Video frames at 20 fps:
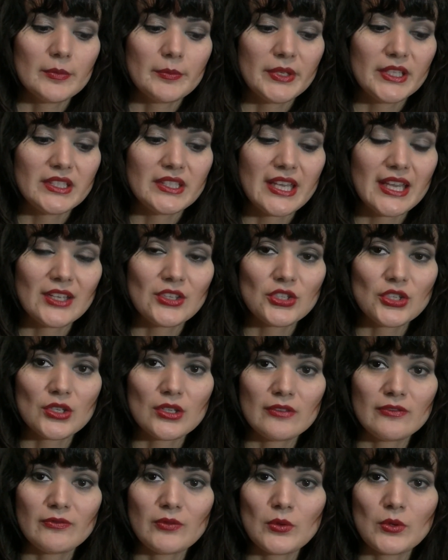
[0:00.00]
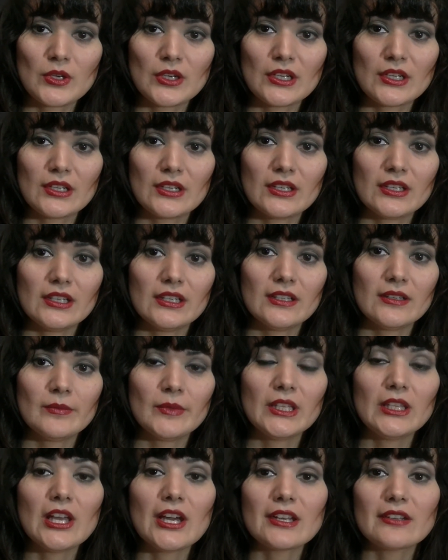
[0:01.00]
potential for
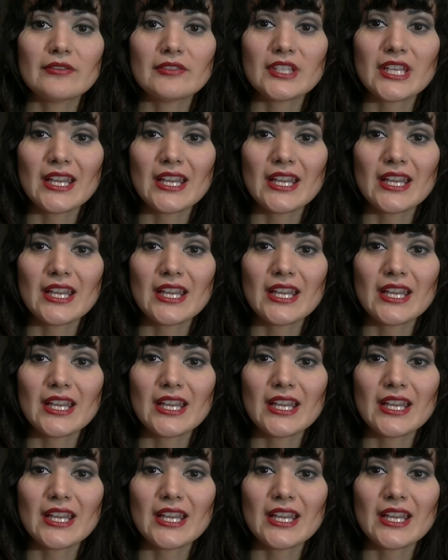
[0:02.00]
a lot of